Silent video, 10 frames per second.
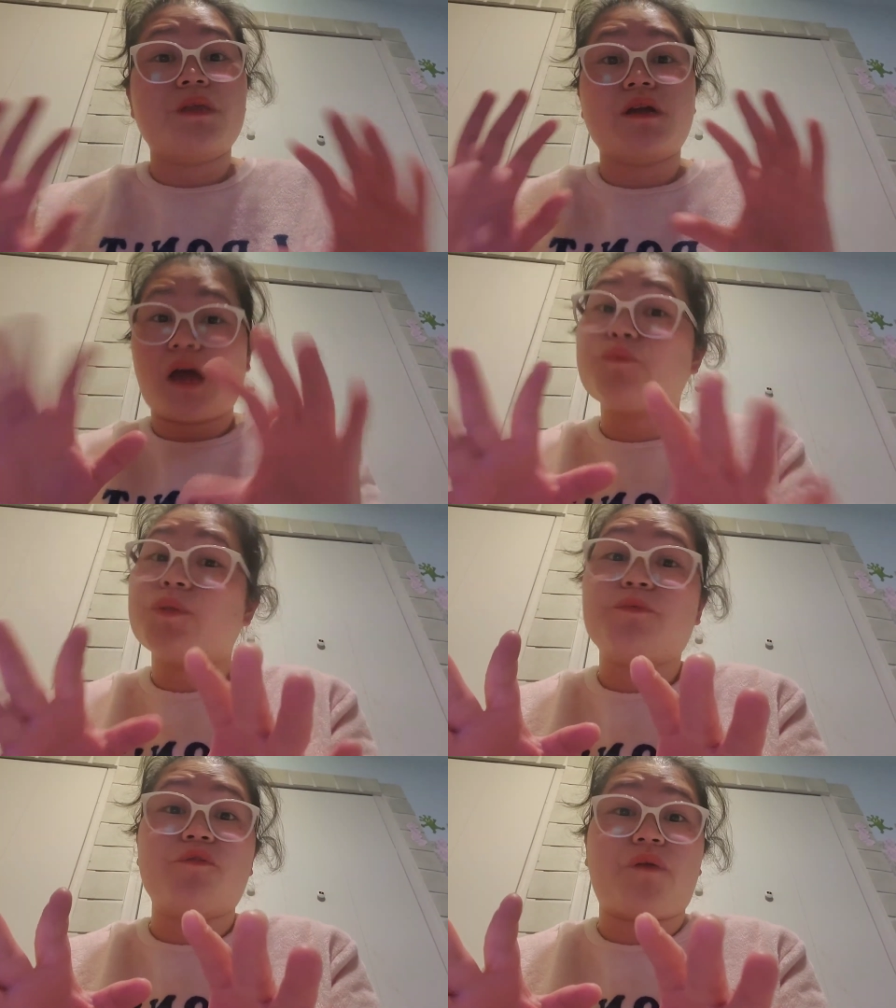God will
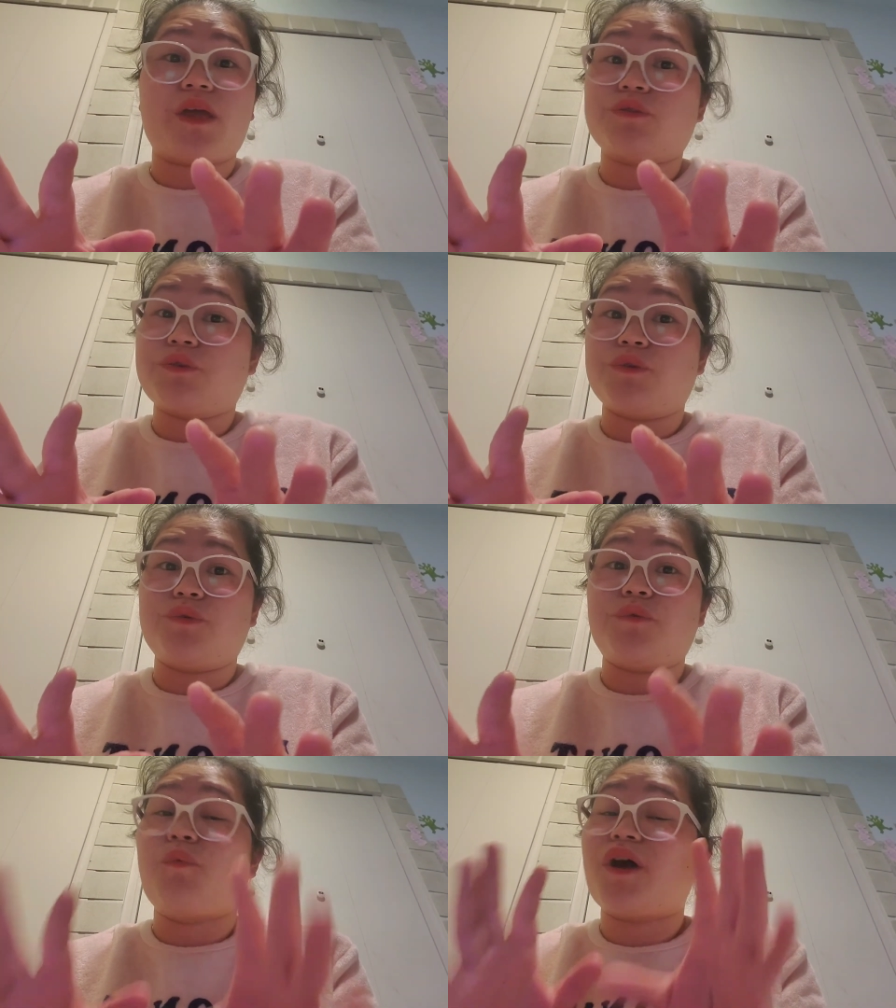provide to
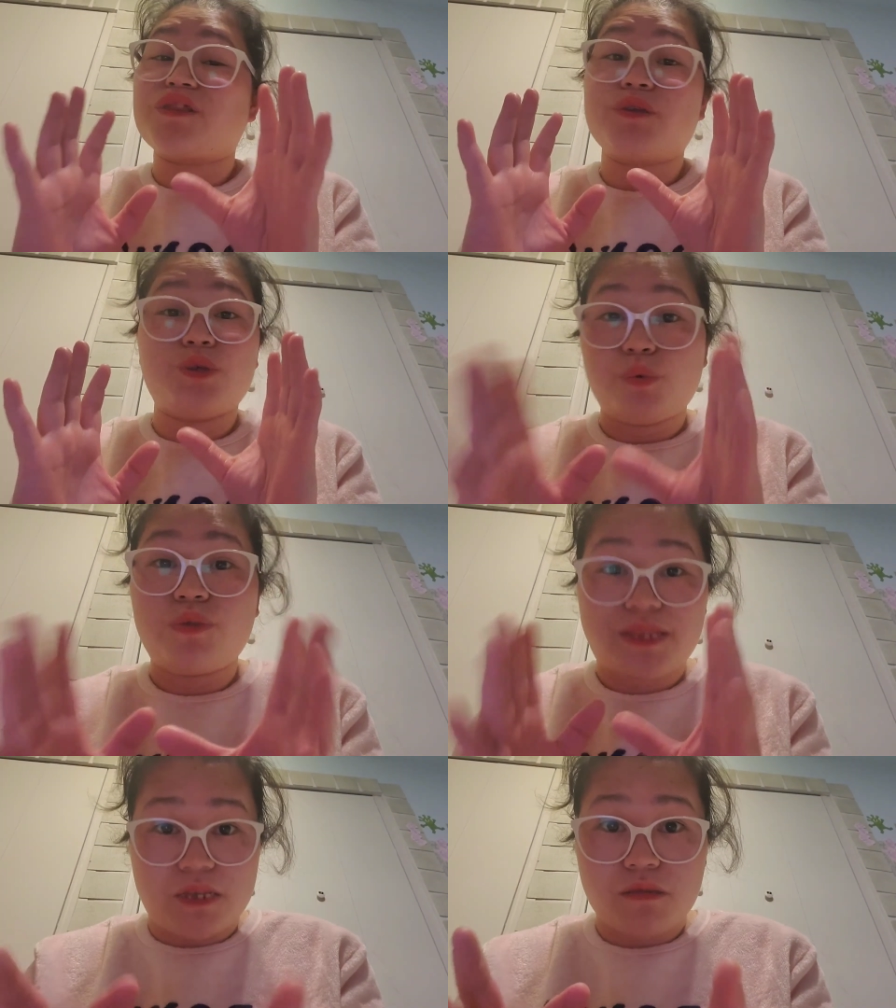you what you need.